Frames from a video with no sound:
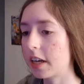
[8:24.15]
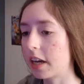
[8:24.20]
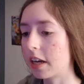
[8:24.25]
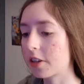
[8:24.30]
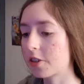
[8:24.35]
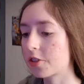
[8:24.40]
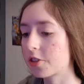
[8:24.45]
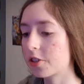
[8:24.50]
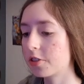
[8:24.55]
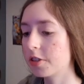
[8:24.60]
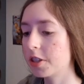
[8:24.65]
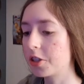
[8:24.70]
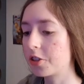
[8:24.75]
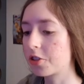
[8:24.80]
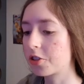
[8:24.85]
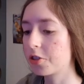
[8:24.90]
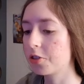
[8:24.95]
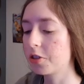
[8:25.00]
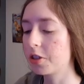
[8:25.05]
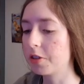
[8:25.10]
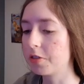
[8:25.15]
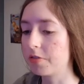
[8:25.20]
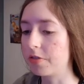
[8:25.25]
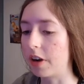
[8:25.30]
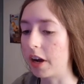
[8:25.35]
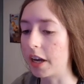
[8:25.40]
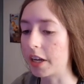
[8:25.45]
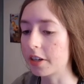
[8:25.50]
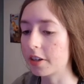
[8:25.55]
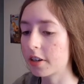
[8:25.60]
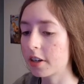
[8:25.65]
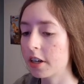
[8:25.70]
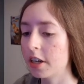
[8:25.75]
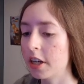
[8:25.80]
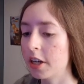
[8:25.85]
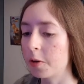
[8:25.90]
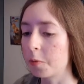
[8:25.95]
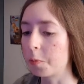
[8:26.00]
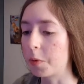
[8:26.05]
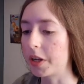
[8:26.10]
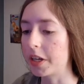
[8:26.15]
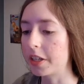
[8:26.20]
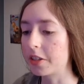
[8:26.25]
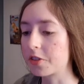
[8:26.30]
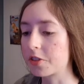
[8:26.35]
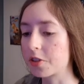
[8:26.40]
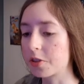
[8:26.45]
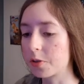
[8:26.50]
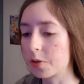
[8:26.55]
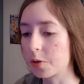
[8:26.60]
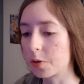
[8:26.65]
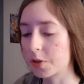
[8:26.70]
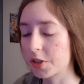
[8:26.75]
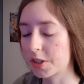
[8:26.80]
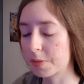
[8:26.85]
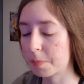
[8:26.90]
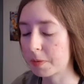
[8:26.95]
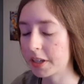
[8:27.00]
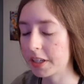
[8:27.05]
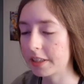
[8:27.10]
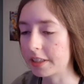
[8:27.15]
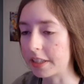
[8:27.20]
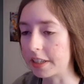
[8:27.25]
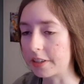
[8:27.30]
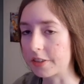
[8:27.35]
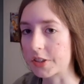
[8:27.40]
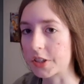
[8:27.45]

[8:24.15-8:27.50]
actually shoot the fire when it's sprinting,